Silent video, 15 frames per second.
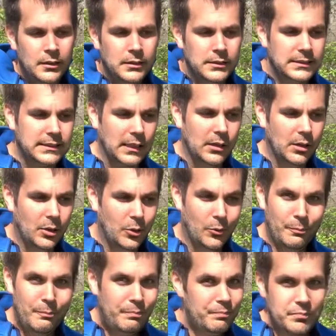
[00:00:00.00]
So,
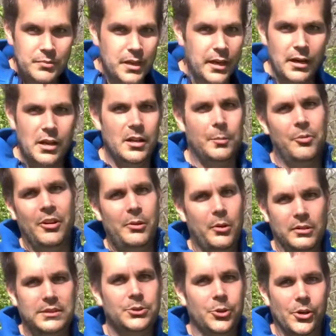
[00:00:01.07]
you're pretty well
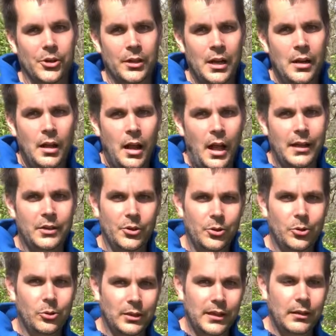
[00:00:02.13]
screwed. I
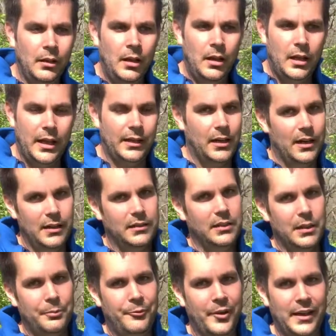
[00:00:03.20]
Googled it, and I ended
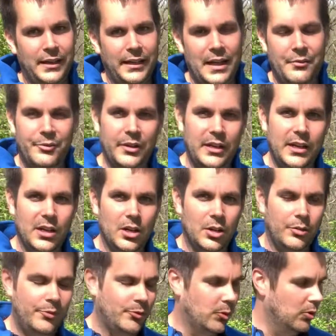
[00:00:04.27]
up finding a video
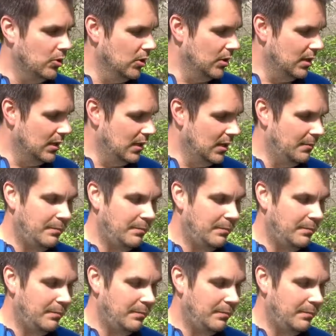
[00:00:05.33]
for